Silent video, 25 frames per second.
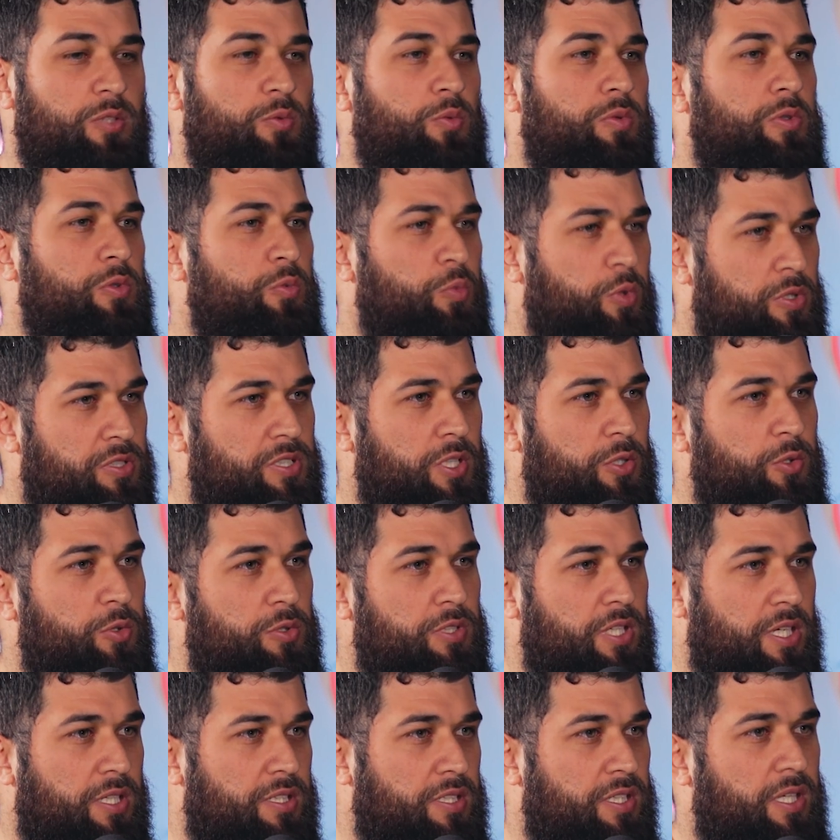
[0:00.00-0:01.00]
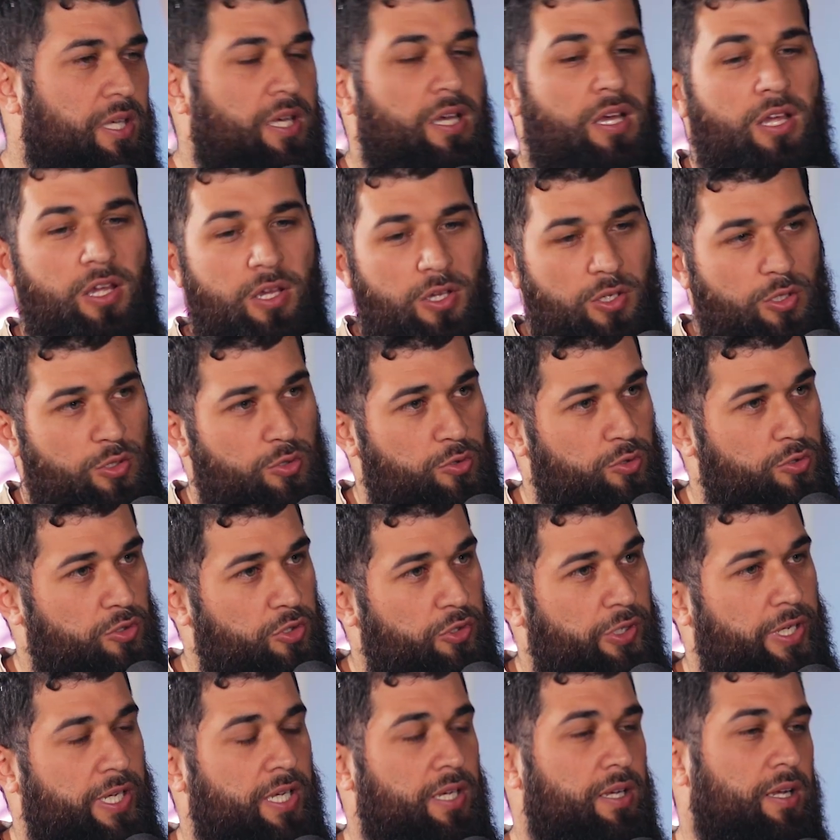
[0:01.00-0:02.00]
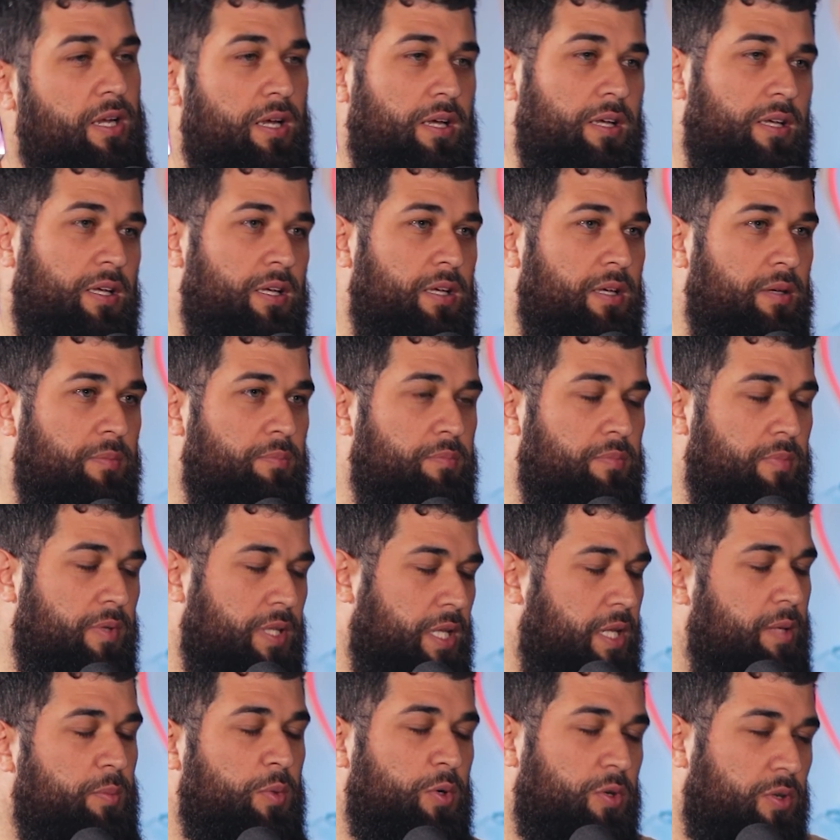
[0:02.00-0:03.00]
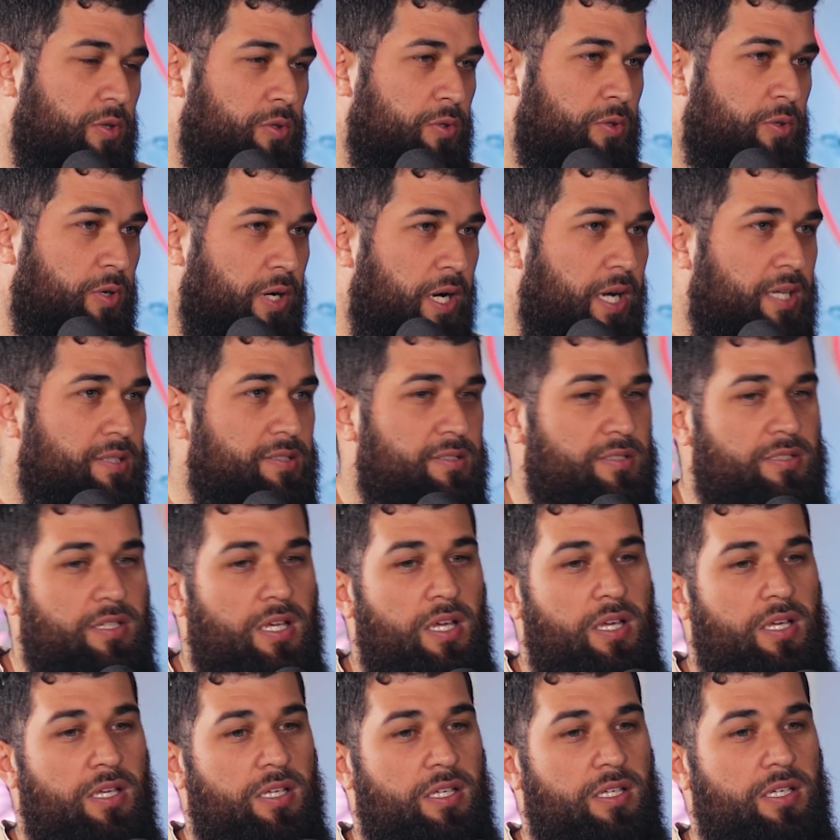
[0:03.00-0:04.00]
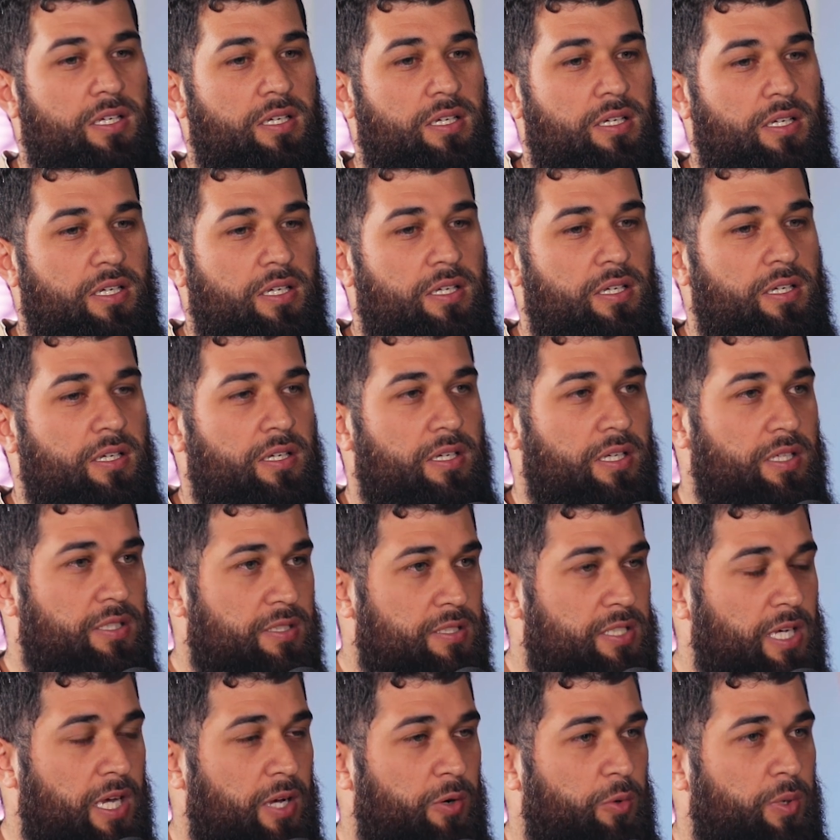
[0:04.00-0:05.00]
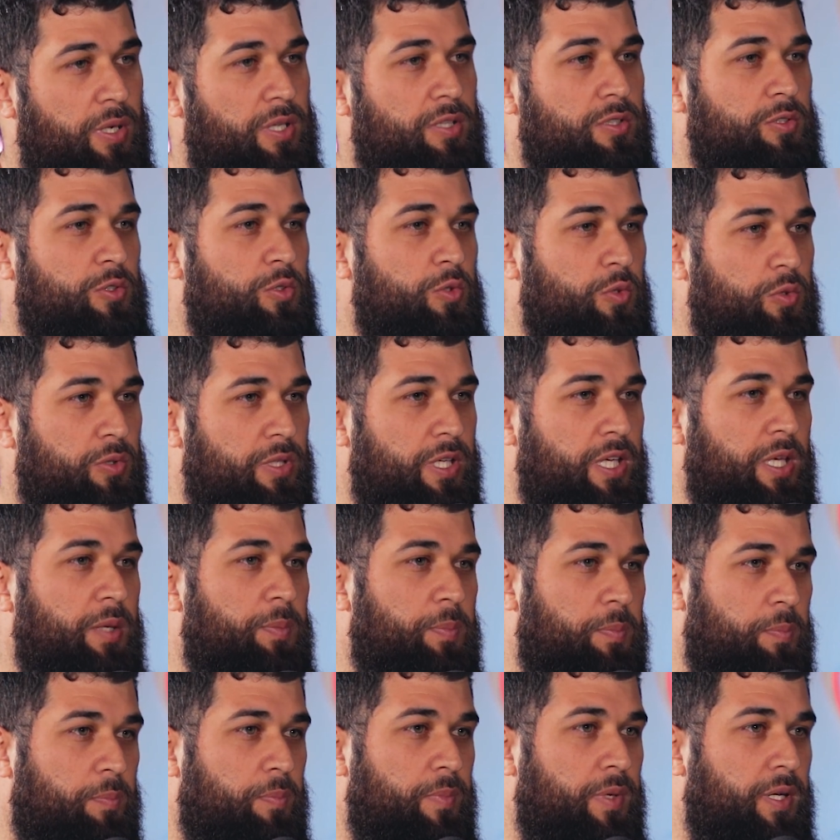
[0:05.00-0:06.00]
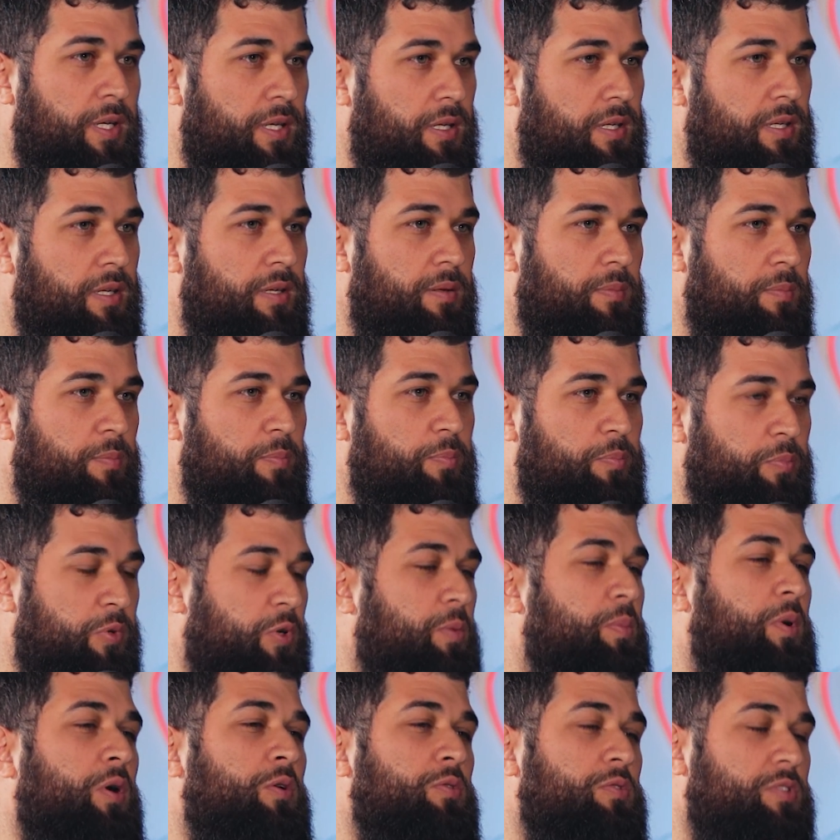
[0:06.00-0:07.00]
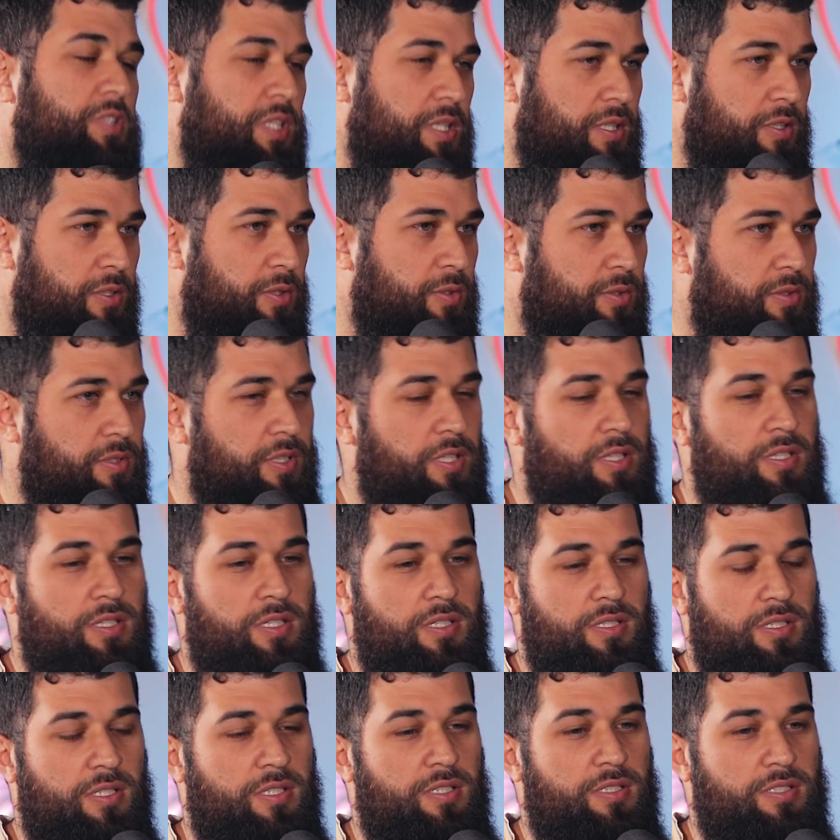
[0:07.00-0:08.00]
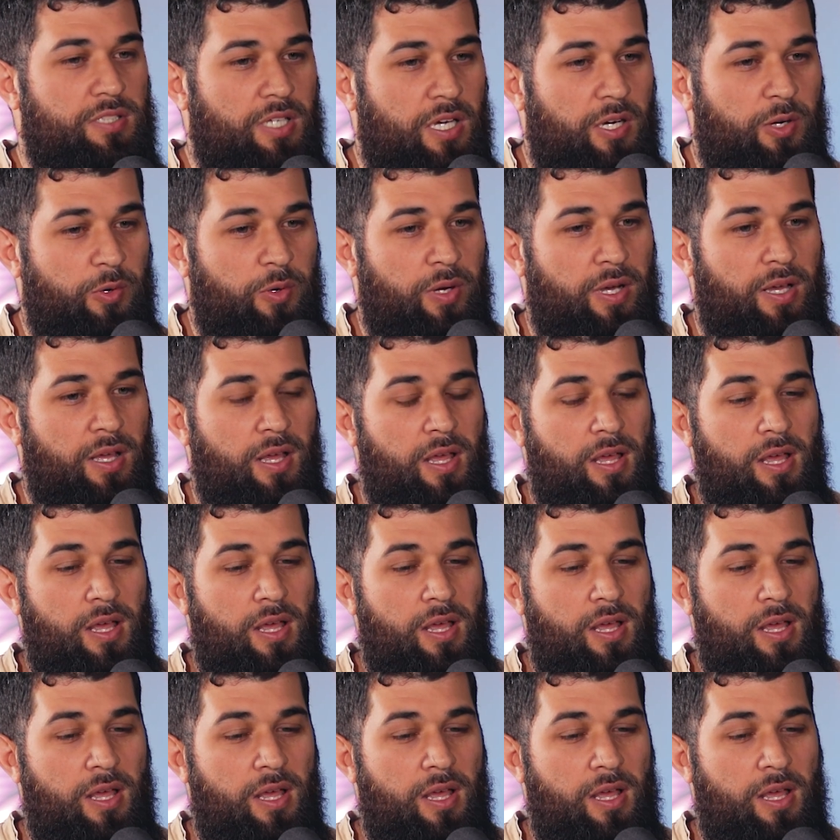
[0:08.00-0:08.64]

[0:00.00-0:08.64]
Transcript: It was a good idea to train them or us in dawah to keep promoting dawah.